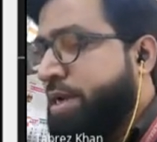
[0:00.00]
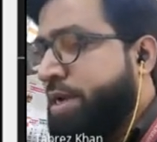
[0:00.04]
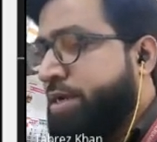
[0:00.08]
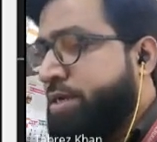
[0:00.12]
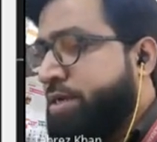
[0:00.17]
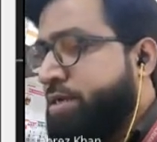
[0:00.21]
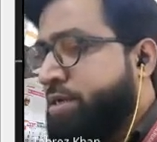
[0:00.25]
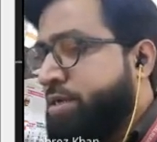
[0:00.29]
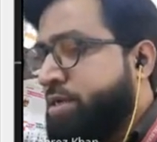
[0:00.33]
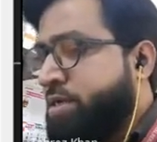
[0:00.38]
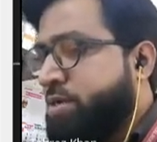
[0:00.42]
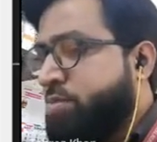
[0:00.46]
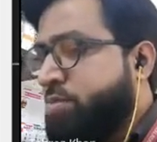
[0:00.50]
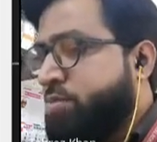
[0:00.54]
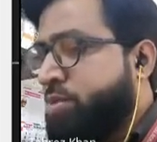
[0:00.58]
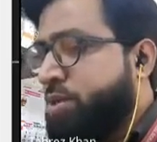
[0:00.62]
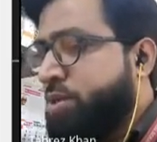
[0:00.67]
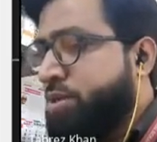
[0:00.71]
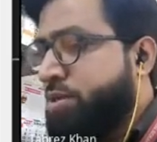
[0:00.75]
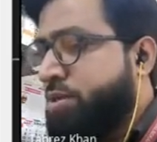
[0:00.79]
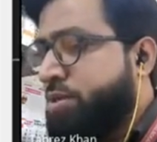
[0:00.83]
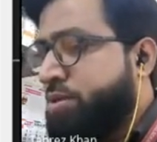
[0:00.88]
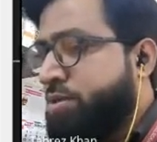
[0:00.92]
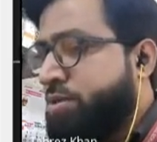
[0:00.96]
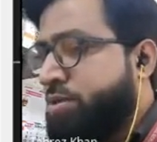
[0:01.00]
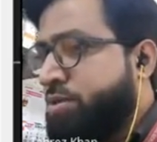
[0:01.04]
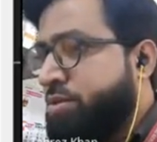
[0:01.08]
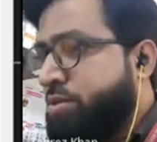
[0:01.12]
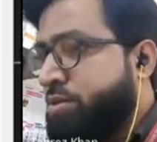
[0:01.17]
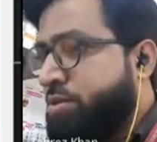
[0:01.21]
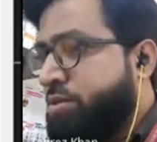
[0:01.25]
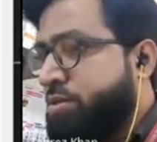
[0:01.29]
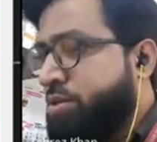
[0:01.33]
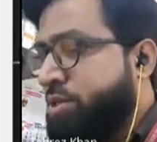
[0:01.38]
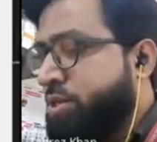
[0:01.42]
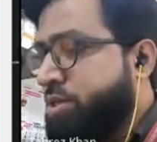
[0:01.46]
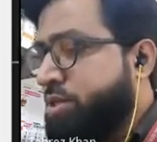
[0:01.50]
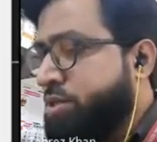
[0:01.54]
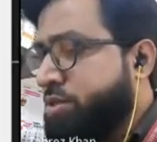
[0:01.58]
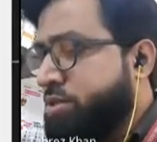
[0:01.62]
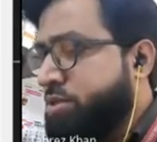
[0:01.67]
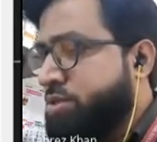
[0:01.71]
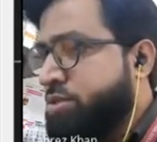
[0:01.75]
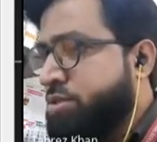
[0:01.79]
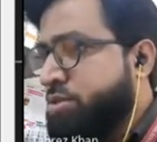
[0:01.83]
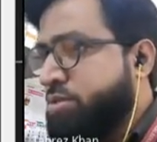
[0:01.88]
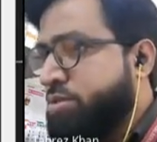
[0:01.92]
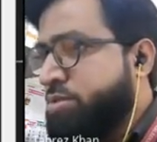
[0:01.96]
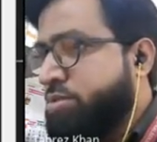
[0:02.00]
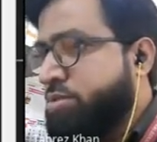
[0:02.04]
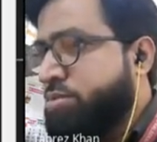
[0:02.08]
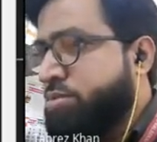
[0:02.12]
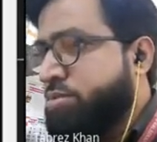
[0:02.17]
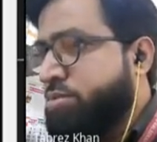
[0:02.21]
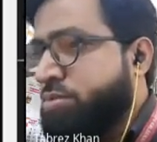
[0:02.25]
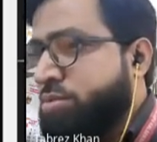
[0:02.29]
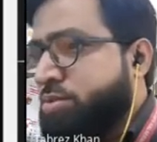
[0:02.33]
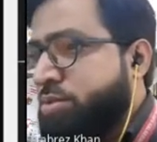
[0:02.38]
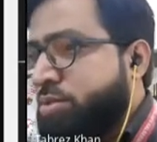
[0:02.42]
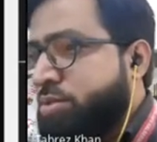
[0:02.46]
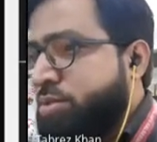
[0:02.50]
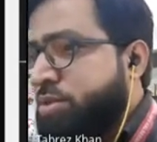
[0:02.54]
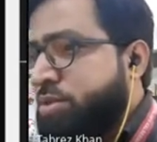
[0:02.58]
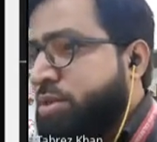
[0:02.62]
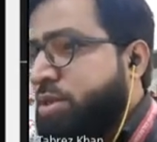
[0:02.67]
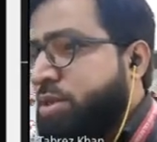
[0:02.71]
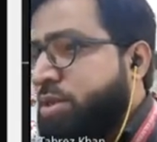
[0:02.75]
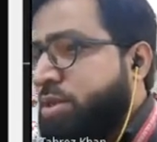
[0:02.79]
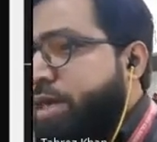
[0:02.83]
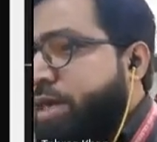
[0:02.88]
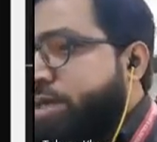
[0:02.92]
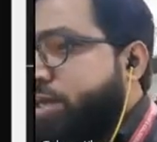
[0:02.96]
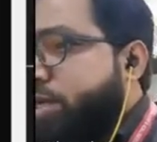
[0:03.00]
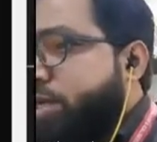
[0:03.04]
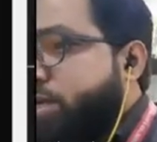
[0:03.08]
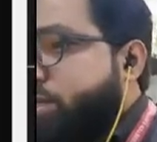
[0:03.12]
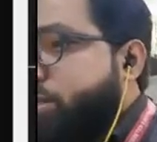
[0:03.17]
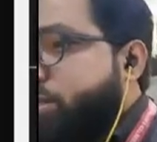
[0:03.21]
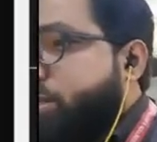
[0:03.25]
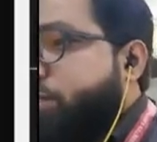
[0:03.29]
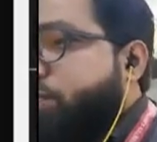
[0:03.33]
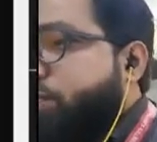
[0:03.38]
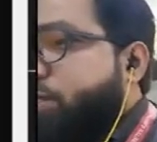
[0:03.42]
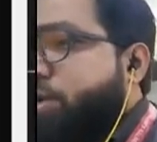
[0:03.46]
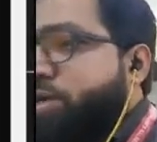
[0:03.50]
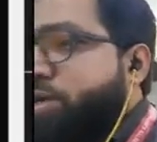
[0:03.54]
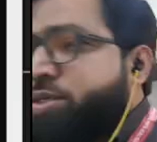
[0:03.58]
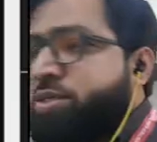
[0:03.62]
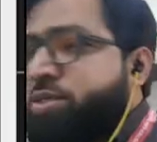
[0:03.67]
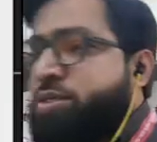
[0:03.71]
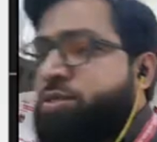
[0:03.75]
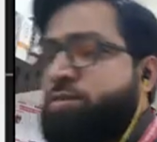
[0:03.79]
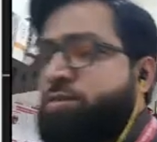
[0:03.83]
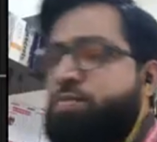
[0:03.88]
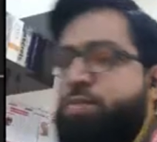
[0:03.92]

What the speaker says: enter number 6. And yes, it works